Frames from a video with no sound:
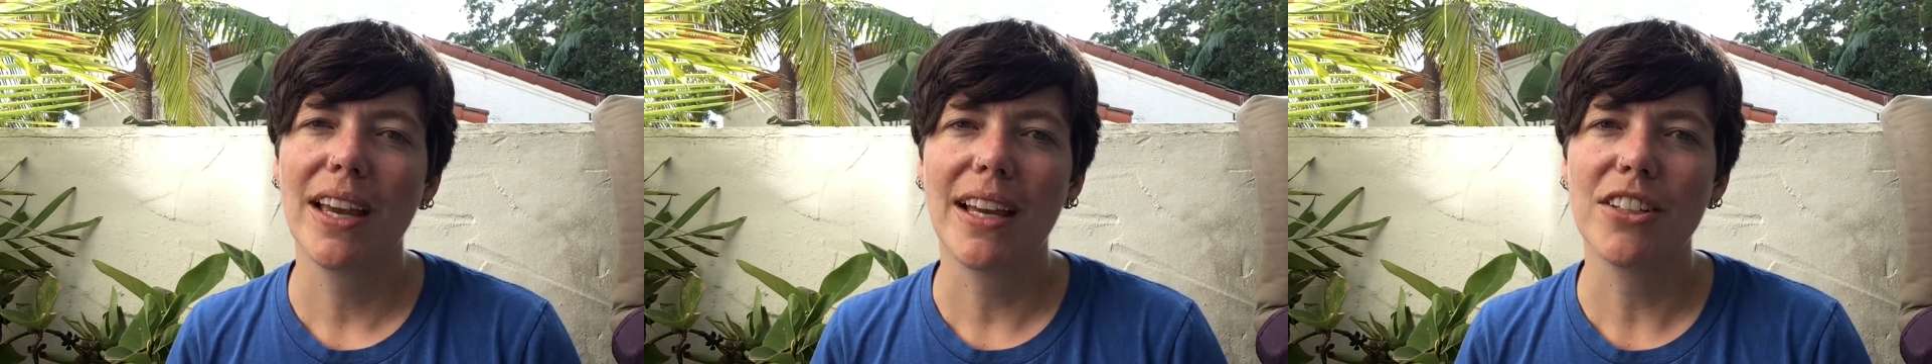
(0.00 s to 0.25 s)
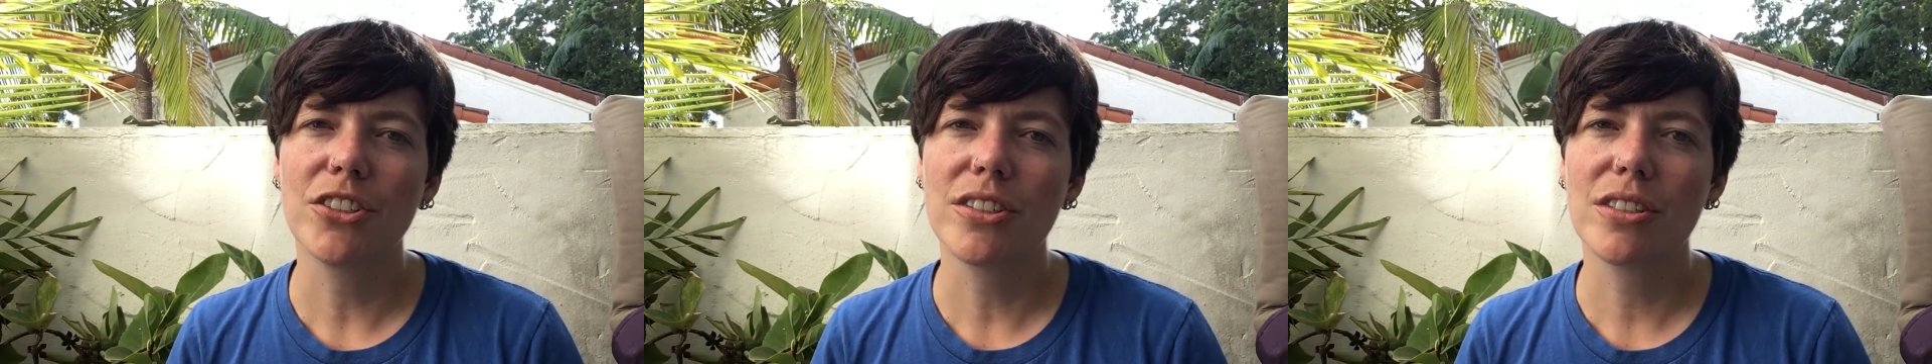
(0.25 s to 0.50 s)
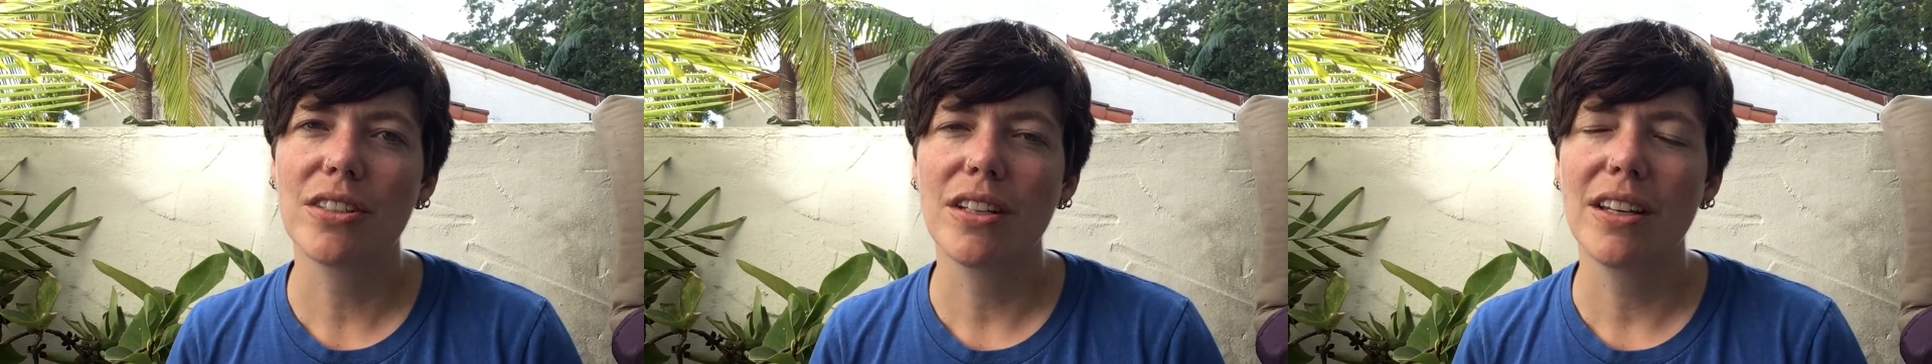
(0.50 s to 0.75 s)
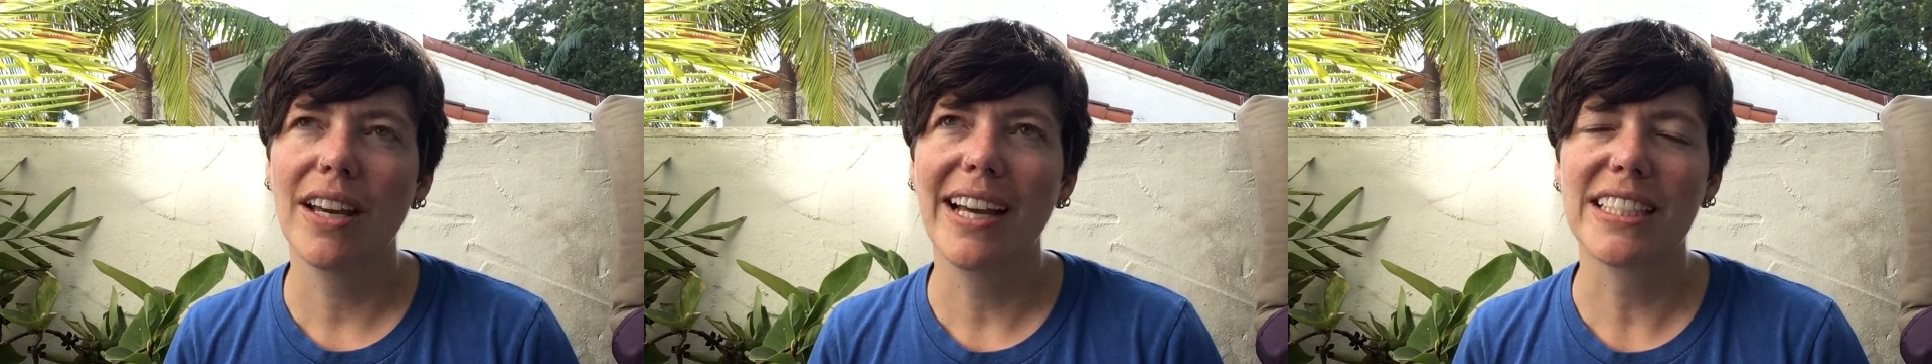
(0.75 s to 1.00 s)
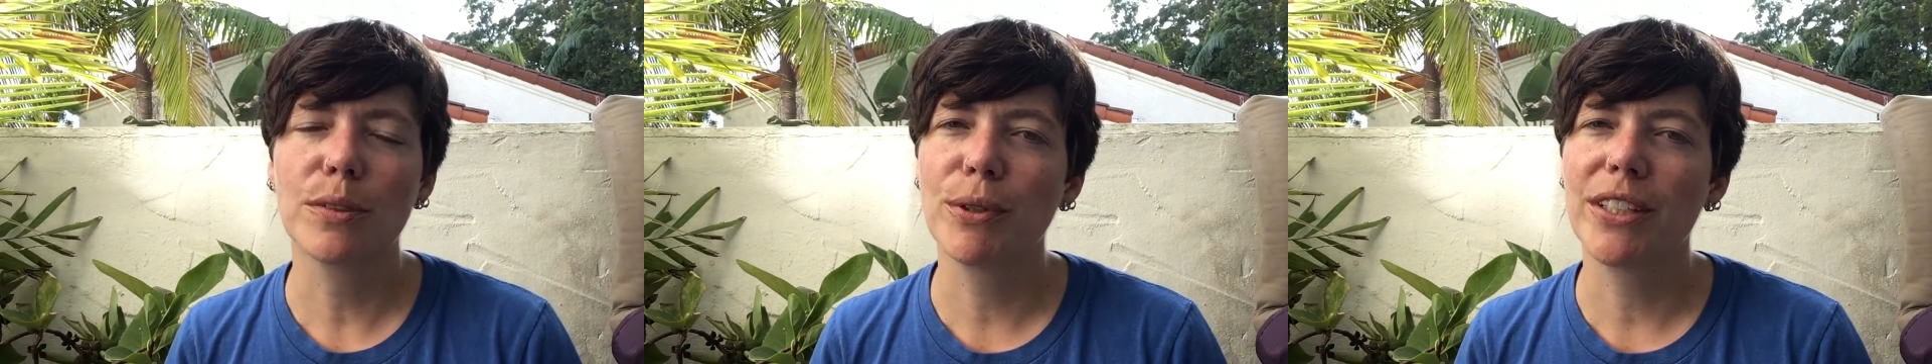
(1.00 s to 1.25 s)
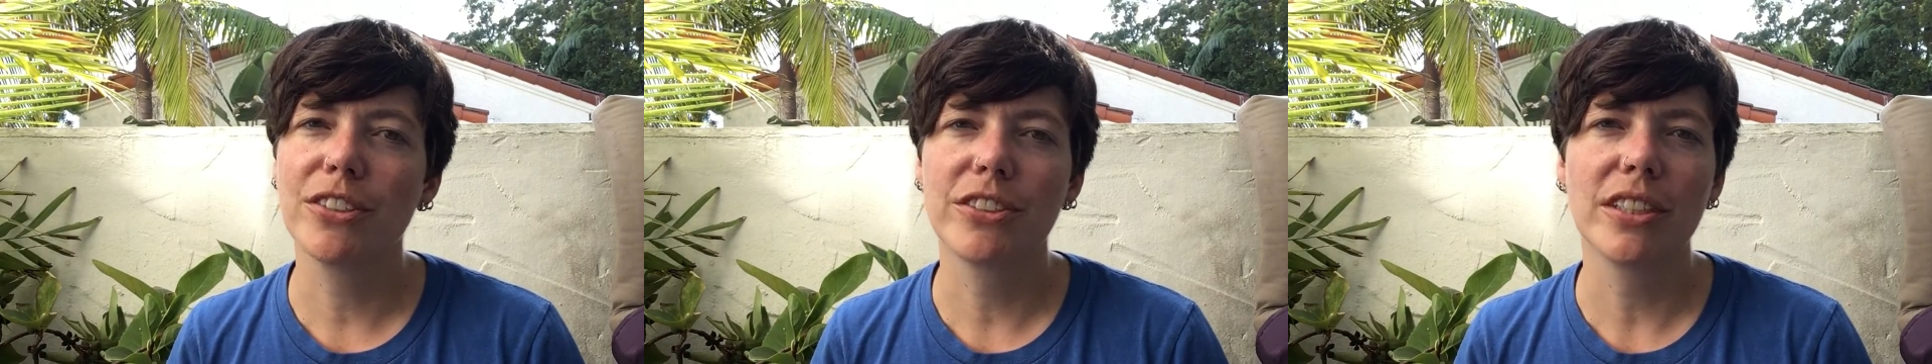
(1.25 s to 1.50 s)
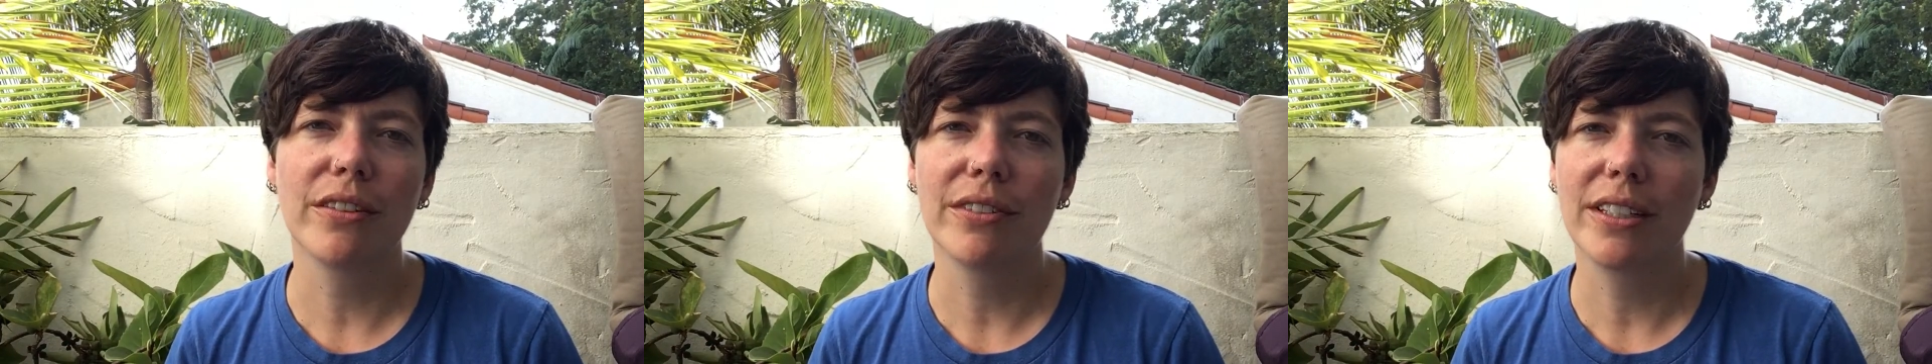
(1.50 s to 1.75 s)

and just express yourself